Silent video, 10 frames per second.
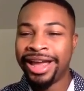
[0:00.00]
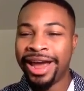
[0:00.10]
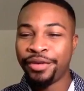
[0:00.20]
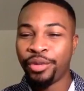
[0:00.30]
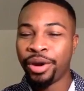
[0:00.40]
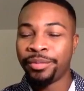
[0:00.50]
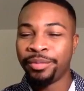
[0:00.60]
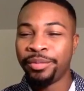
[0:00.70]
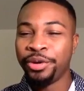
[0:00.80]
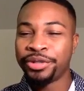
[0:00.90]
Everyone
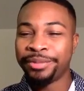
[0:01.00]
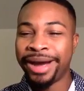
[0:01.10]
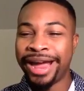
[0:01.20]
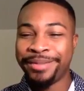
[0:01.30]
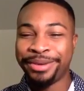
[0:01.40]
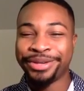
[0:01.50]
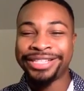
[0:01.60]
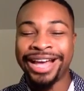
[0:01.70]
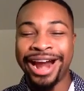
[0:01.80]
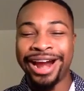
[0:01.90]
moves to Miami to
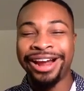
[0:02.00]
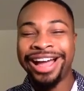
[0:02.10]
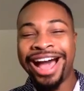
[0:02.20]
retire."